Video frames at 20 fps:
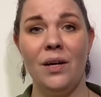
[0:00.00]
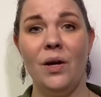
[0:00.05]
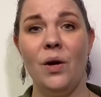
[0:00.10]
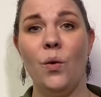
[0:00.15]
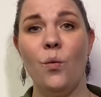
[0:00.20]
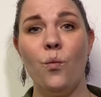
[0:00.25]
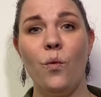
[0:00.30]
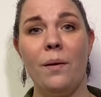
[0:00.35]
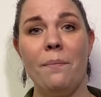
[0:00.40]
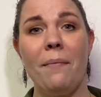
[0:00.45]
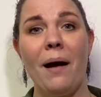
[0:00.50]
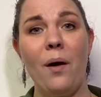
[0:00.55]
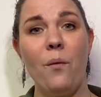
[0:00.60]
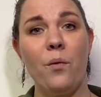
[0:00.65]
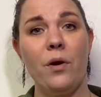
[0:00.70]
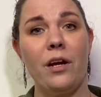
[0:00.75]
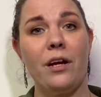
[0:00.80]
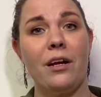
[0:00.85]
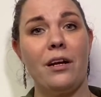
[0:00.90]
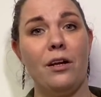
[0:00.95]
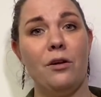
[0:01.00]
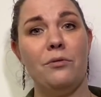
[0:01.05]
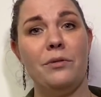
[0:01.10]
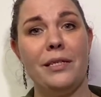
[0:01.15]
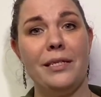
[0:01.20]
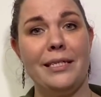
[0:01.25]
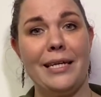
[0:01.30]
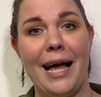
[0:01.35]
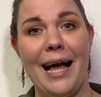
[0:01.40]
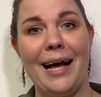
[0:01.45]
We might want to close
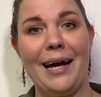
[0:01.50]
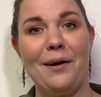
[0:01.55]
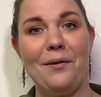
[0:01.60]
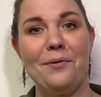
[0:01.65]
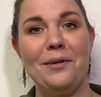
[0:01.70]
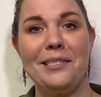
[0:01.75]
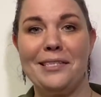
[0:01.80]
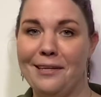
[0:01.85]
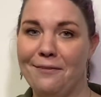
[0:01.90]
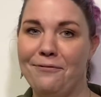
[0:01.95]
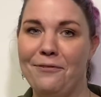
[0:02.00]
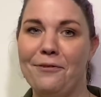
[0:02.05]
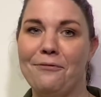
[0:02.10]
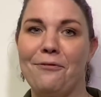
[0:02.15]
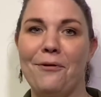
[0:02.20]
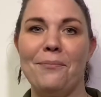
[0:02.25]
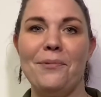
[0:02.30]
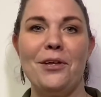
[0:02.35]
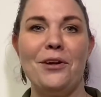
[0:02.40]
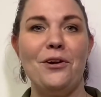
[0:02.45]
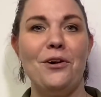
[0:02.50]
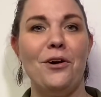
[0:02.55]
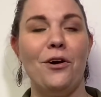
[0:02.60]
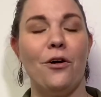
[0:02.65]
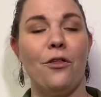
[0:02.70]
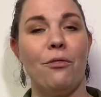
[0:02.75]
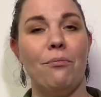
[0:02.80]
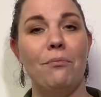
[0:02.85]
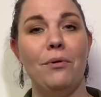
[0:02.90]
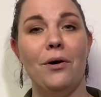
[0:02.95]
it down as if you're from the
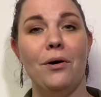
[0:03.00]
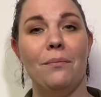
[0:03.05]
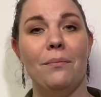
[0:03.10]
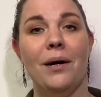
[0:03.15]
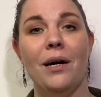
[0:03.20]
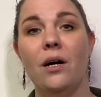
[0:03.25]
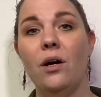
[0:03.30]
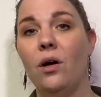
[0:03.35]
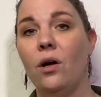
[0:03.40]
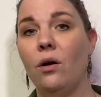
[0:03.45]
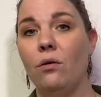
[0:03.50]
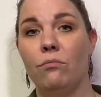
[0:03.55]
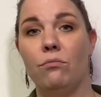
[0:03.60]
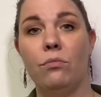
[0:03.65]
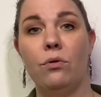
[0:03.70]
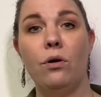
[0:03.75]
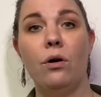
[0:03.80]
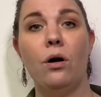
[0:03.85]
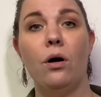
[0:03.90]
north. Mum! Mum!